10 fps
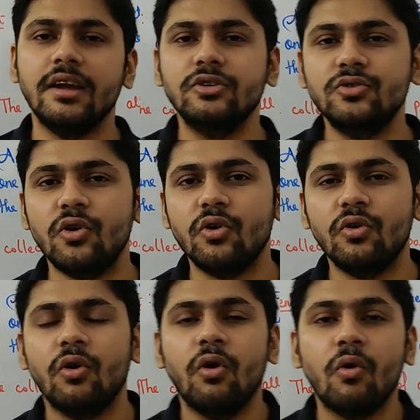
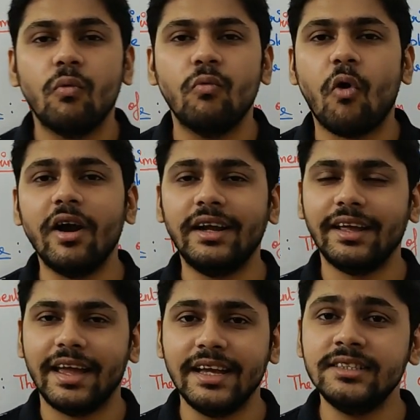So
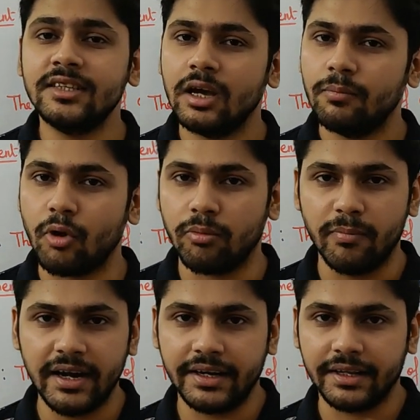what is
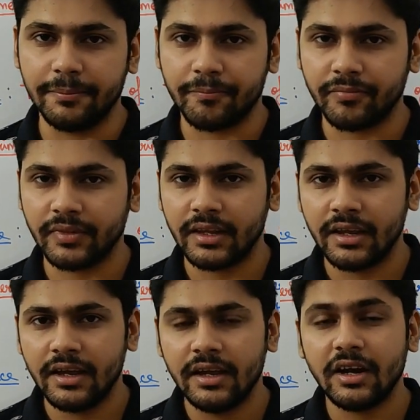probability?
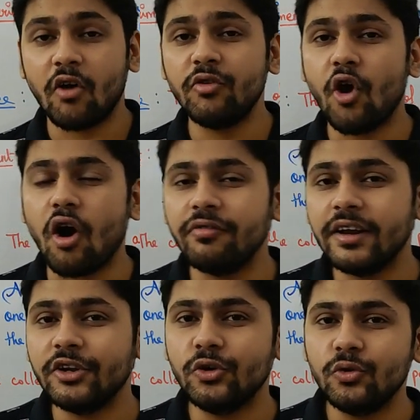Now we
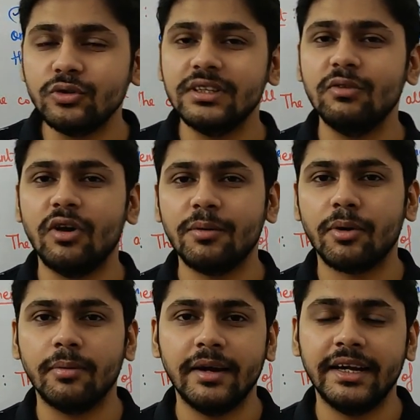often use the word
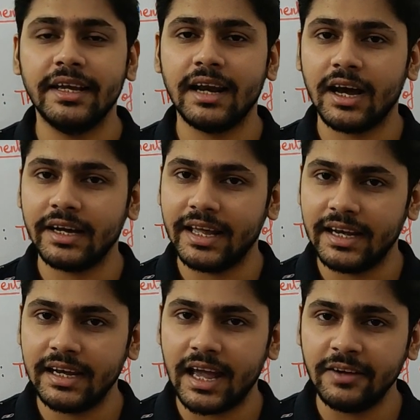probability in our
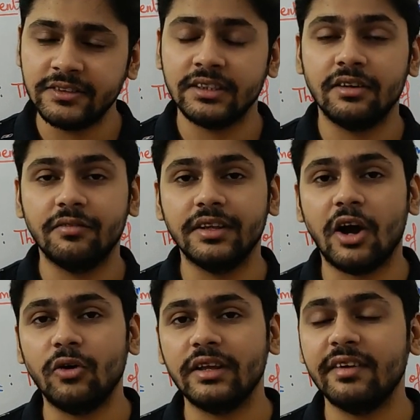daily lives
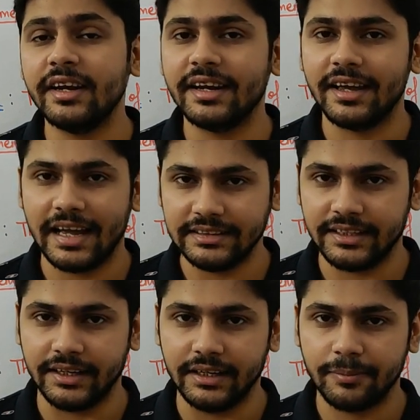without even
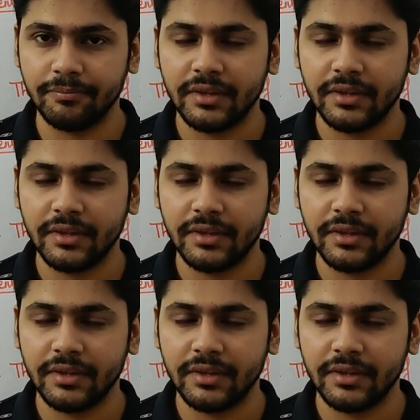realizing it.